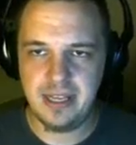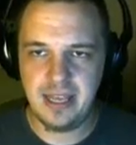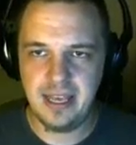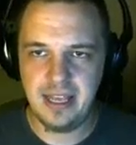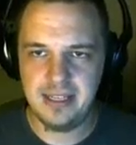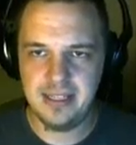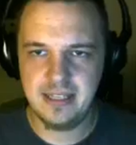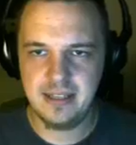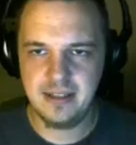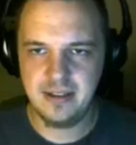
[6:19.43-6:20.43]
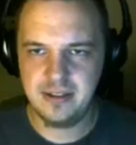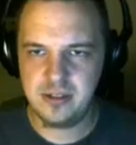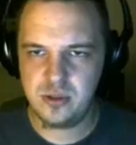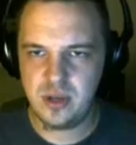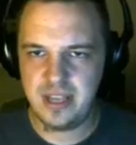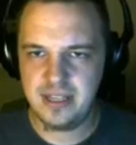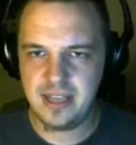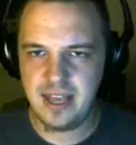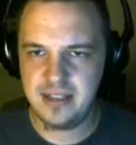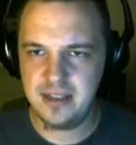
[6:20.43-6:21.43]
And just trying to
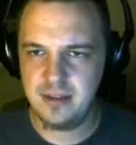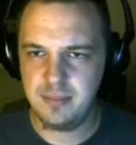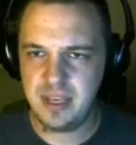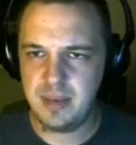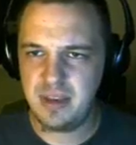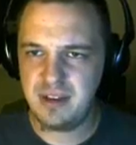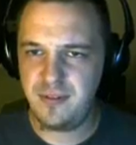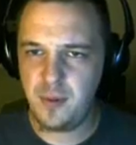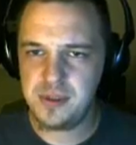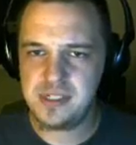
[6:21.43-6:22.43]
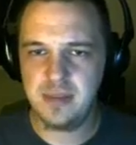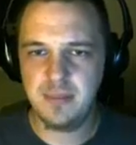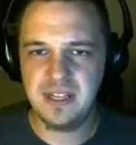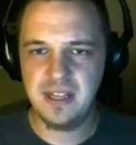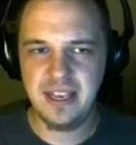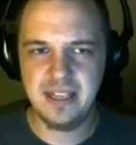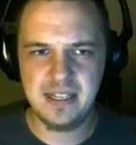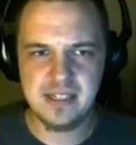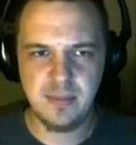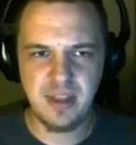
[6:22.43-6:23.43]
kind of be a big force in the middle lane
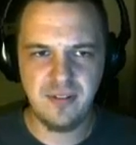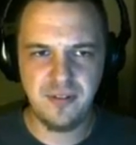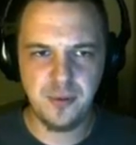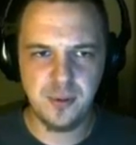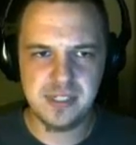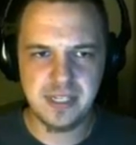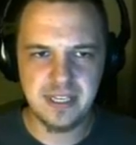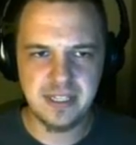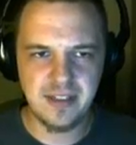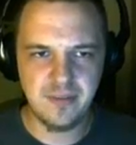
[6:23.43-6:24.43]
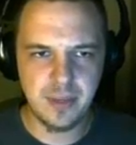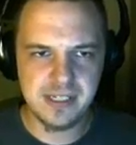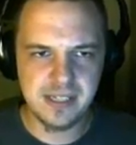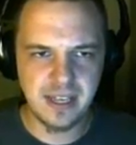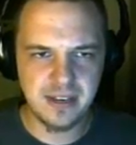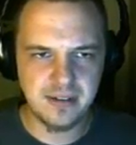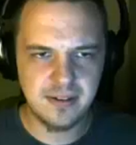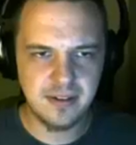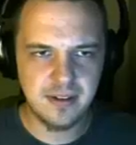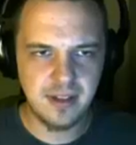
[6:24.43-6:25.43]
because I'm level 14 and everybody's like
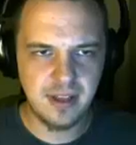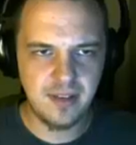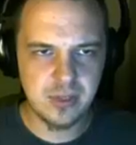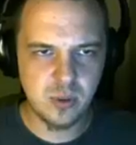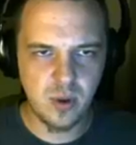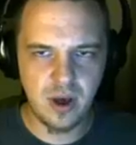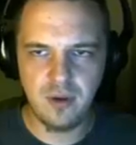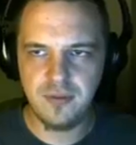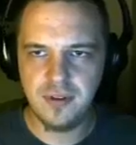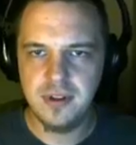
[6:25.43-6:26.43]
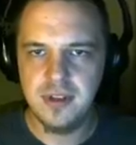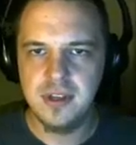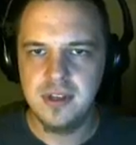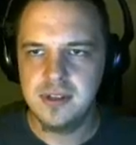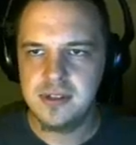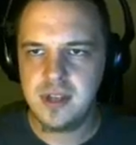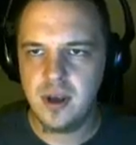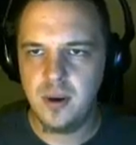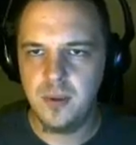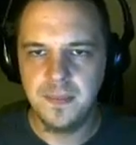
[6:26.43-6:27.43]
11, 12.
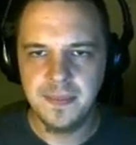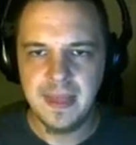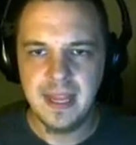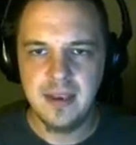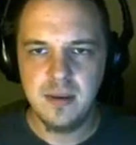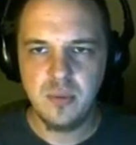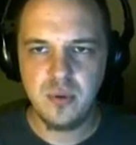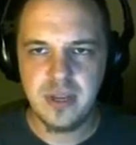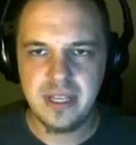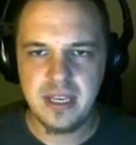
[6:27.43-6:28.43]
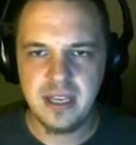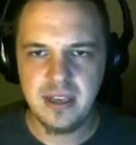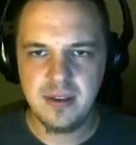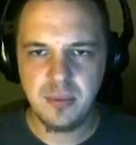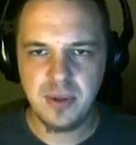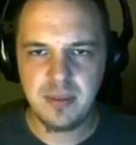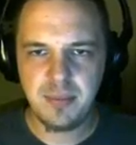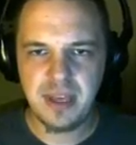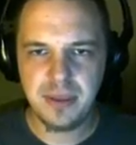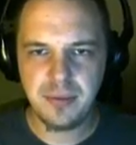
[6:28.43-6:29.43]
So, pretty, pretty
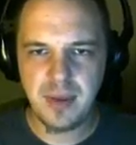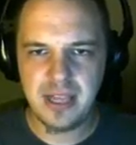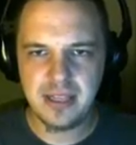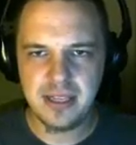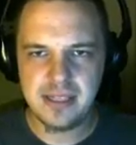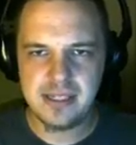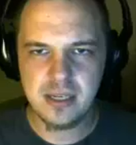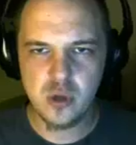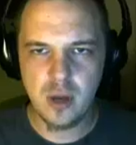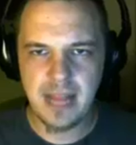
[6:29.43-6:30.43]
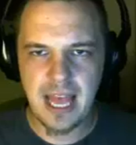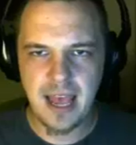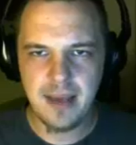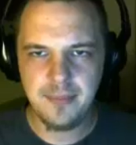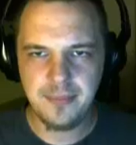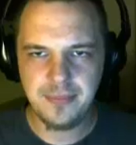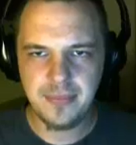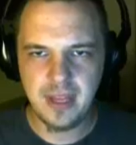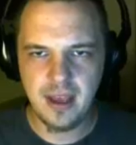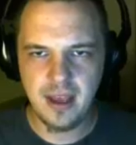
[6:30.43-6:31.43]
big threat, considerably.
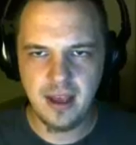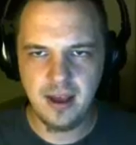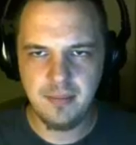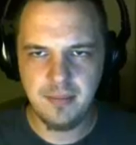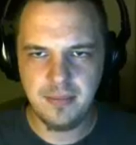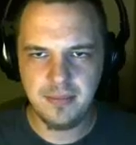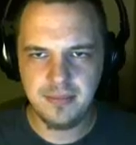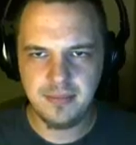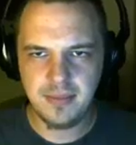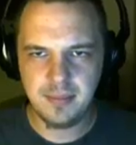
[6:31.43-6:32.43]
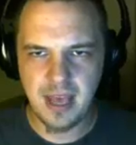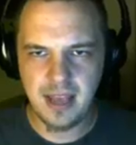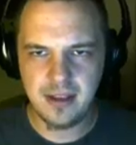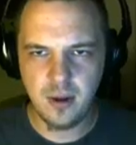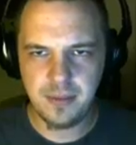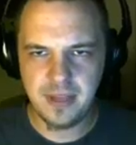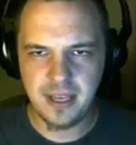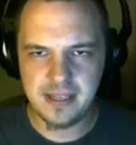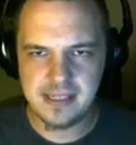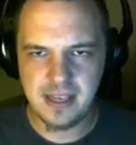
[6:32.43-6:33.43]
Um, I'm kind of hoping
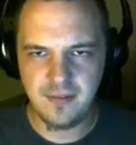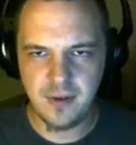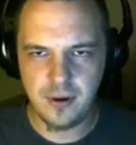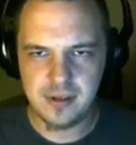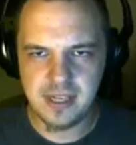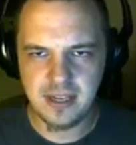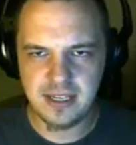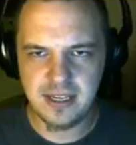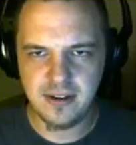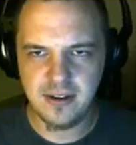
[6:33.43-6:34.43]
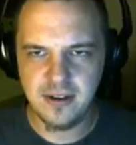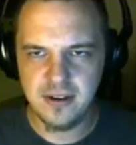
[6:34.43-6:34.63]
I could scare Varus out of here.